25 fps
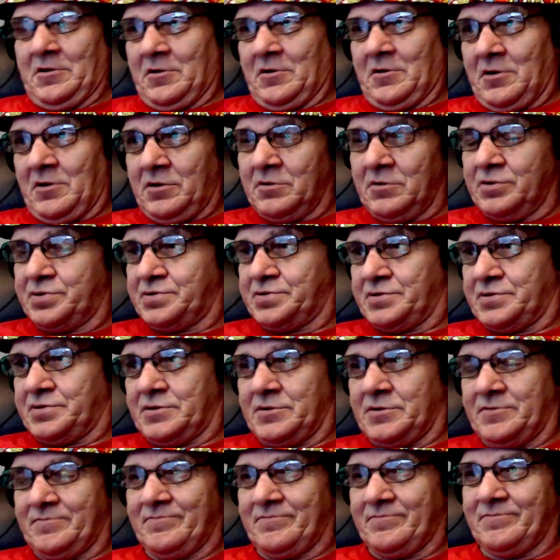Oof.
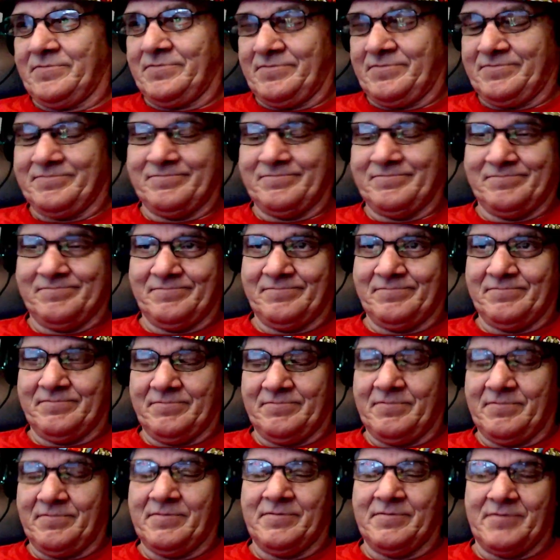
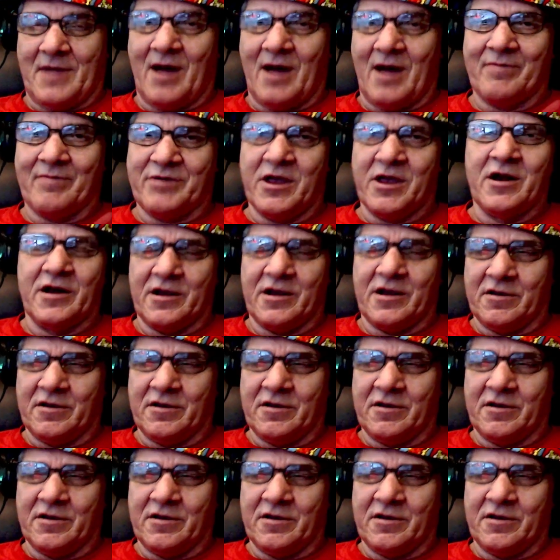I'm kidding.